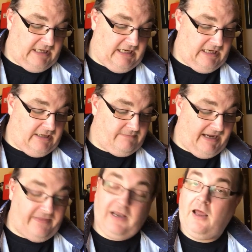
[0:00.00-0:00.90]

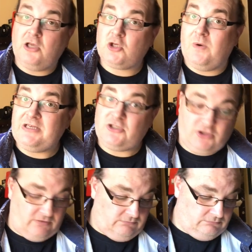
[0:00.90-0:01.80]
And the last
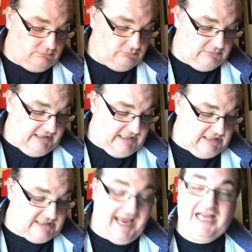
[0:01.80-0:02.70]
question
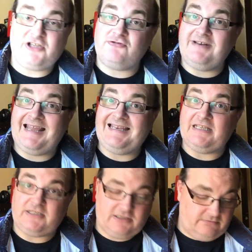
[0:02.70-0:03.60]
is Andrew
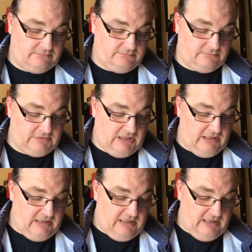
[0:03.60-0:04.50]
Leyland.
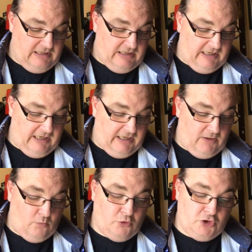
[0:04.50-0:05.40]

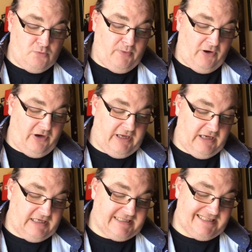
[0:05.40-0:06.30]
Would you buy
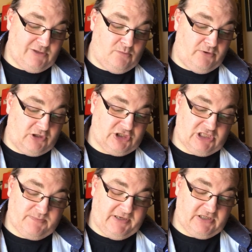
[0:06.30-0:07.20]
a steelbook
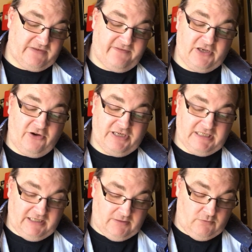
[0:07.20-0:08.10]
just because of the nice
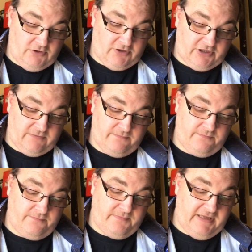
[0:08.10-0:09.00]
artwork,
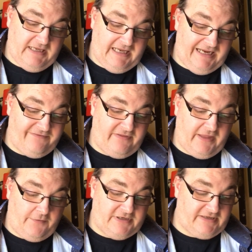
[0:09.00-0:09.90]
even
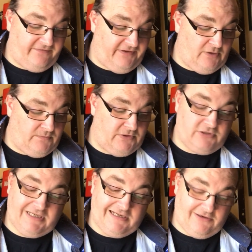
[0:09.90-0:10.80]
though it's a film you
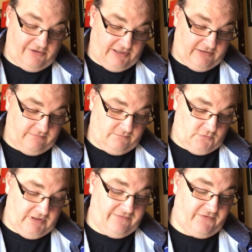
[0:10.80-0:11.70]
didn't like,
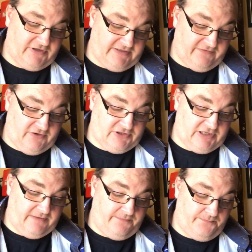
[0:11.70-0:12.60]
and vice
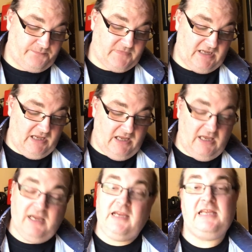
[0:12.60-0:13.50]
versa?
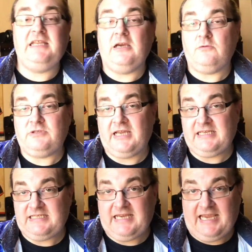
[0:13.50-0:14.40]
In the old
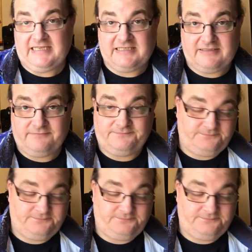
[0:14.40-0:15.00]
days, yes.